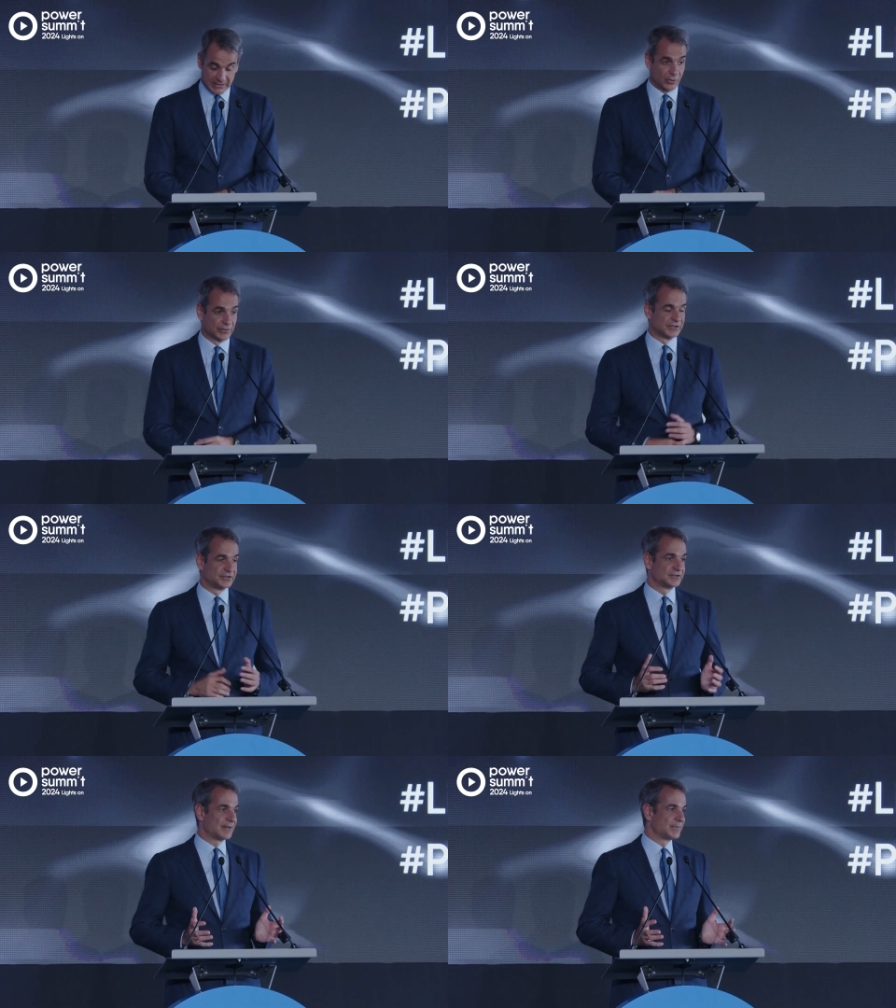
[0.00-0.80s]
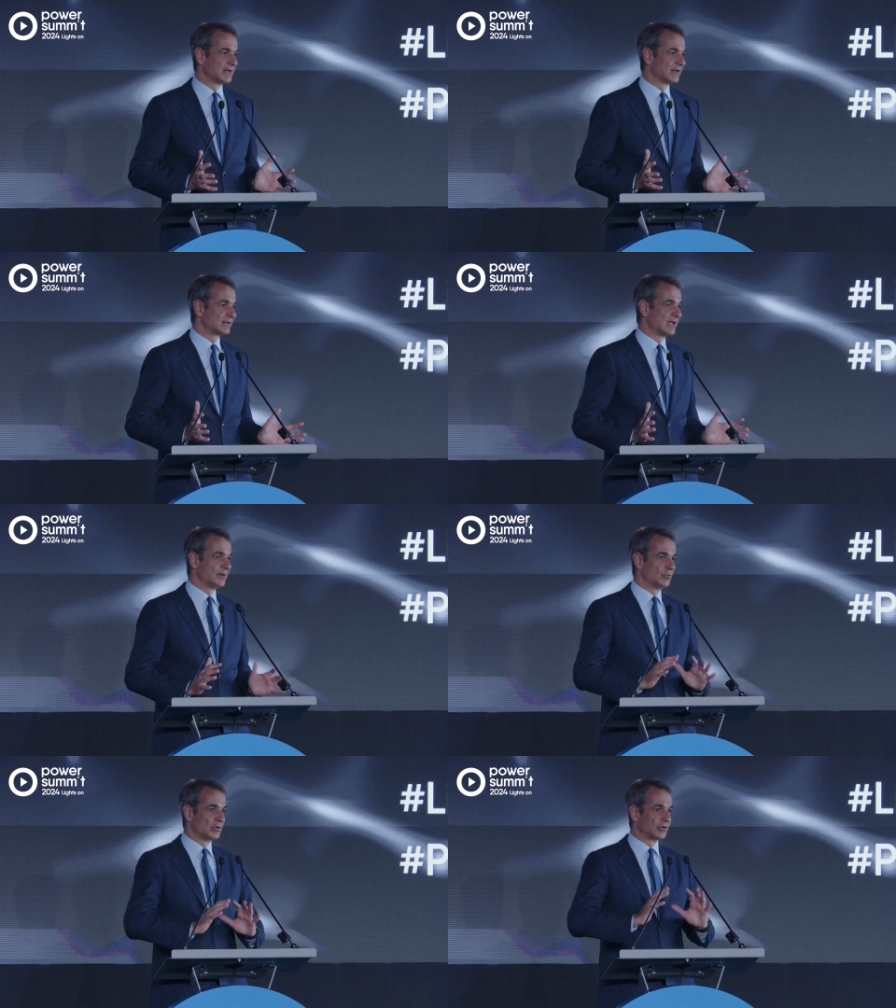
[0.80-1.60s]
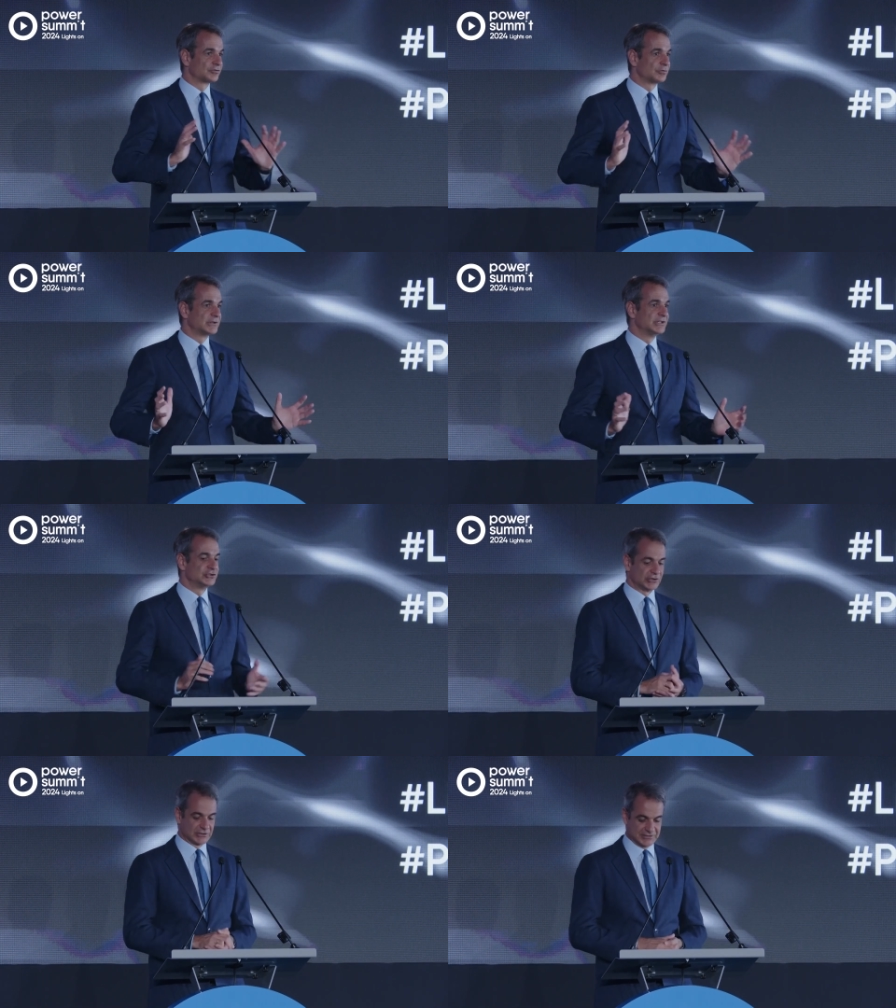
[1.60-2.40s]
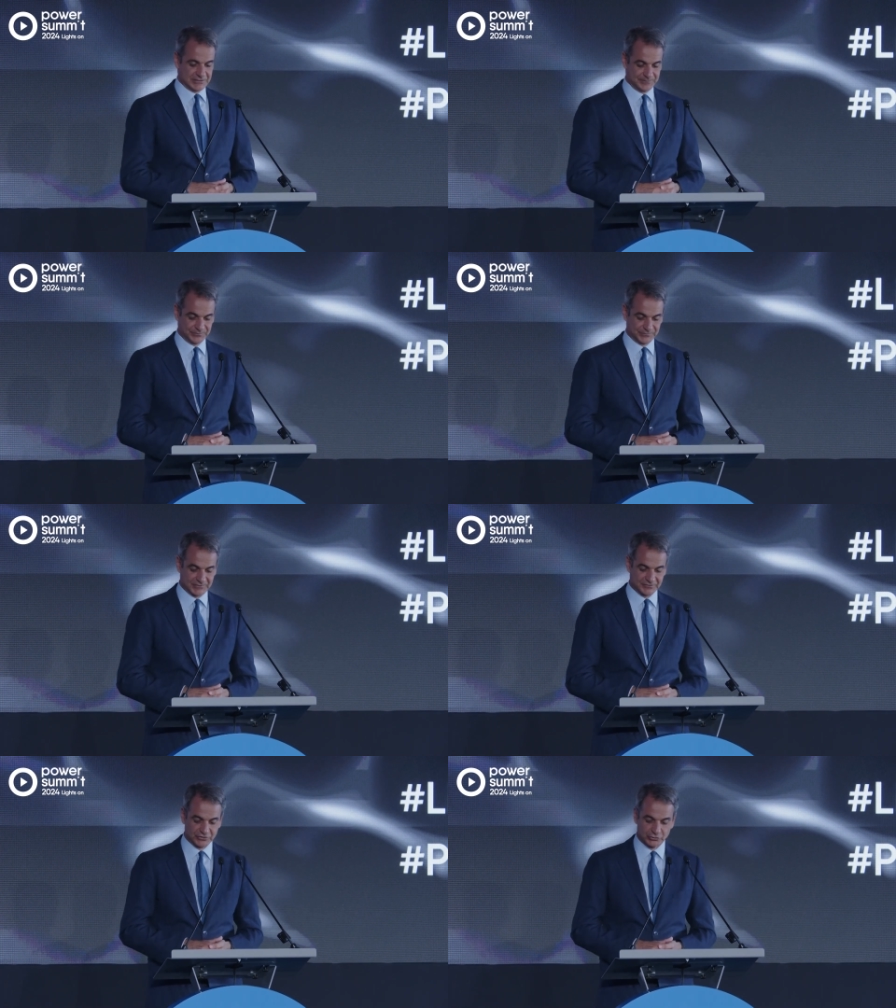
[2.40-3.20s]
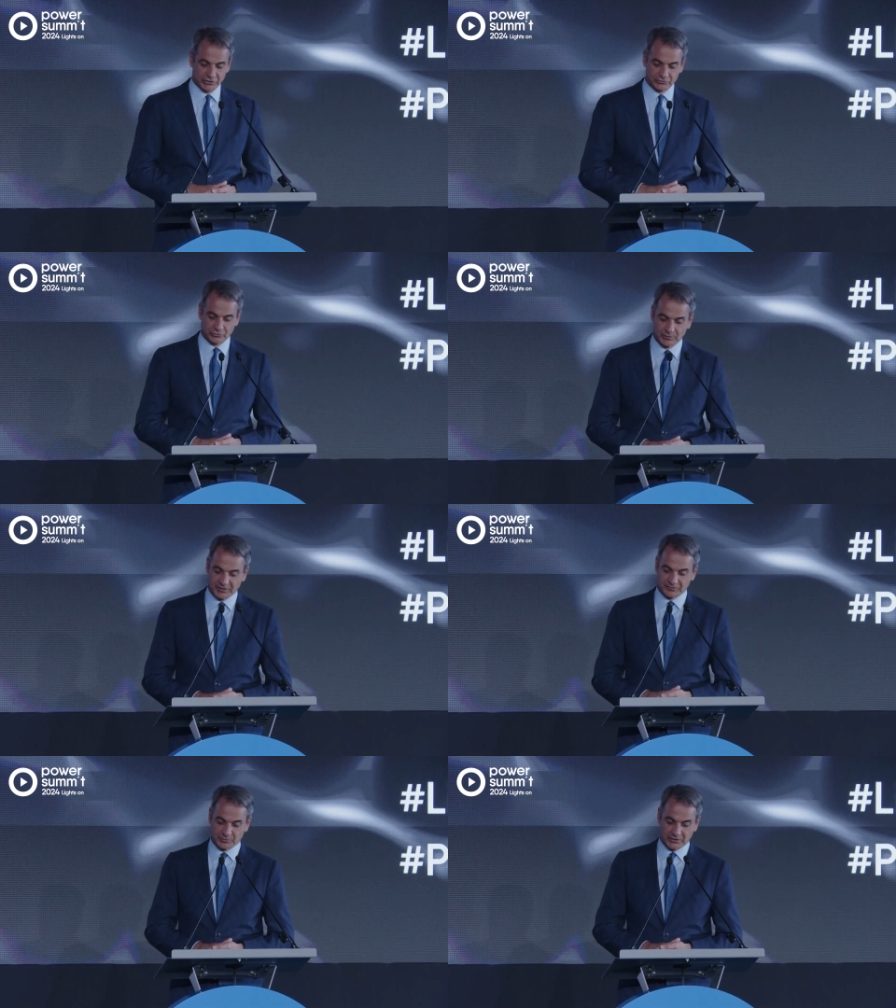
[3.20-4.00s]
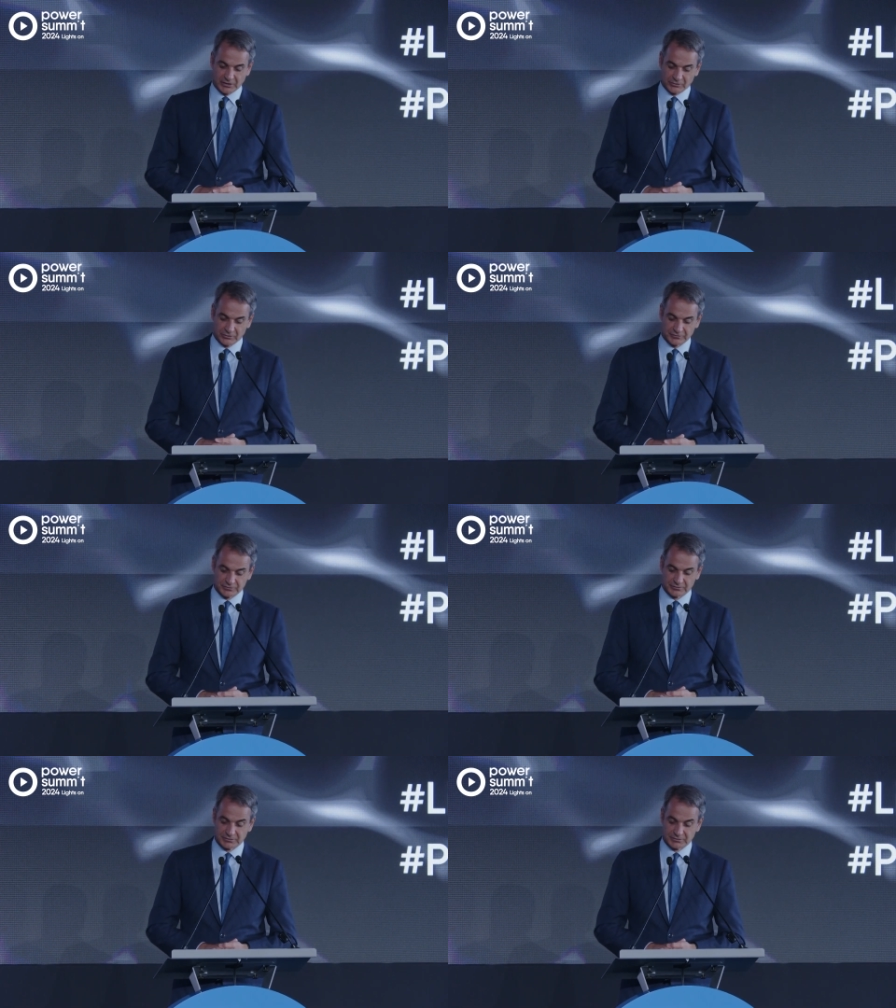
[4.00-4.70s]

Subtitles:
all this is happening at a time when our strategic situation remains precarious.